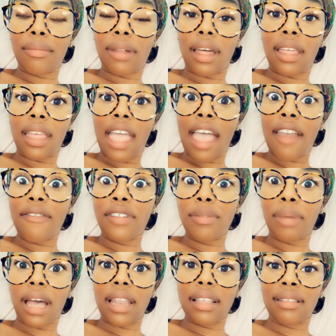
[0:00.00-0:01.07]
But
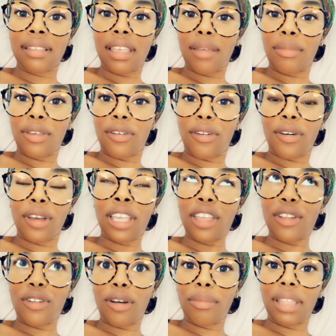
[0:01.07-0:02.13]
everybody's getting
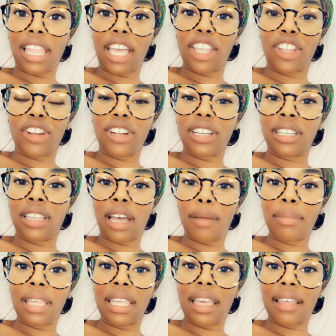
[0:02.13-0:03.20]
on me like, you're a
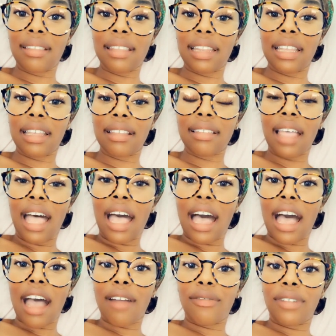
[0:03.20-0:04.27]
dummy. Yes, it is.
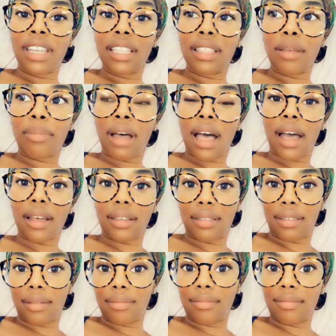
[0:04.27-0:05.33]
I read the box.